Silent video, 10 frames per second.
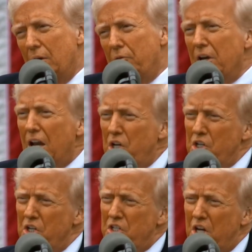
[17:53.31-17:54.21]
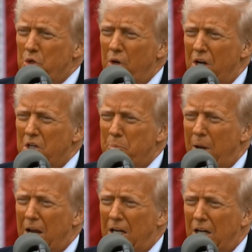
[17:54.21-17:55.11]
For nations that treat us
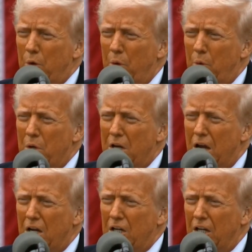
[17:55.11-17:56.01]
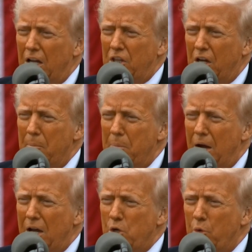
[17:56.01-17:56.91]
badly, we will calculate the
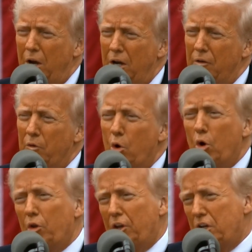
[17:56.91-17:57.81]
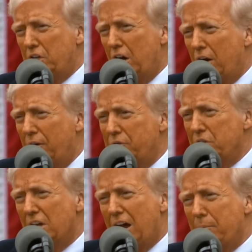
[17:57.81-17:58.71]
combined rate of all their
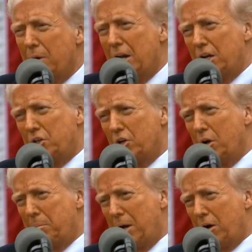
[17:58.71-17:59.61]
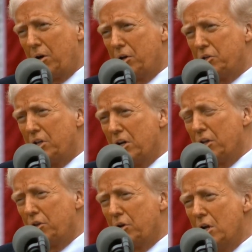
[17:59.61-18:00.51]
tariffs, non-monetary barriers, and
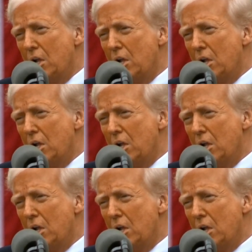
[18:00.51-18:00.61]
other